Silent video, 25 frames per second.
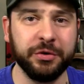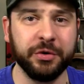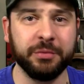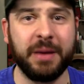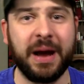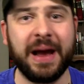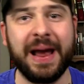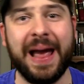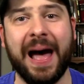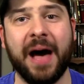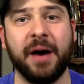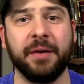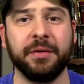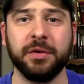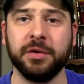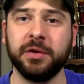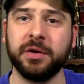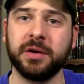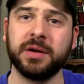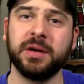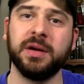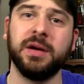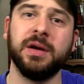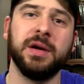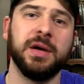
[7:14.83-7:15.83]
or my
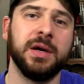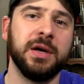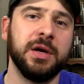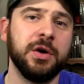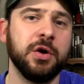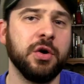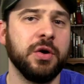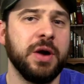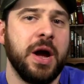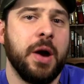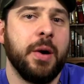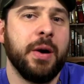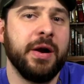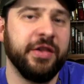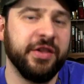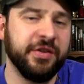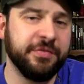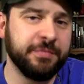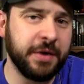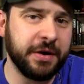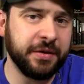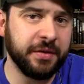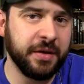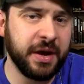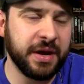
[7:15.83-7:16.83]
outlook or how I live
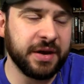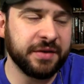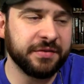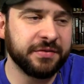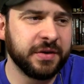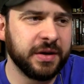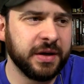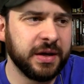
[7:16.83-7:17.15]
my life.